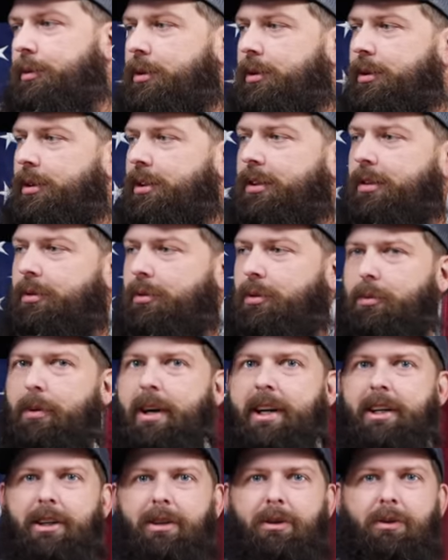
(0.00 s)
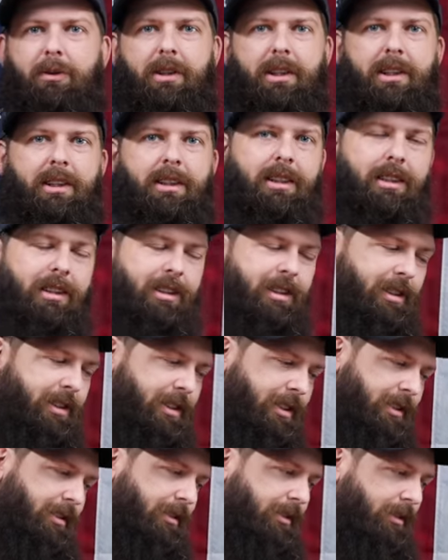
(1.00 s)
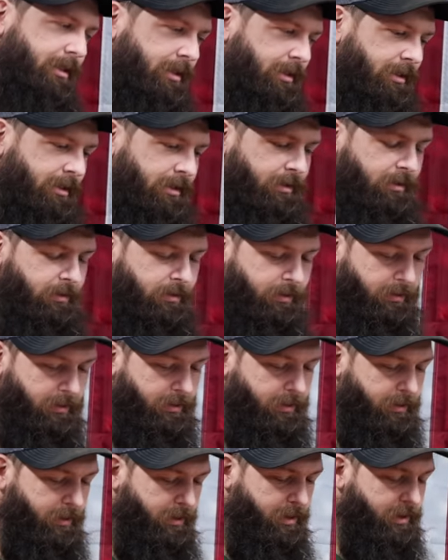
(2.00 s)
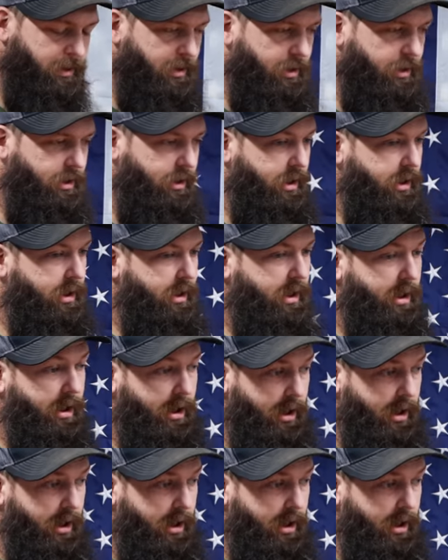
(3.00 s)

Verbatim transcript: We'll we'll make do with it. Sound like you got a head cold.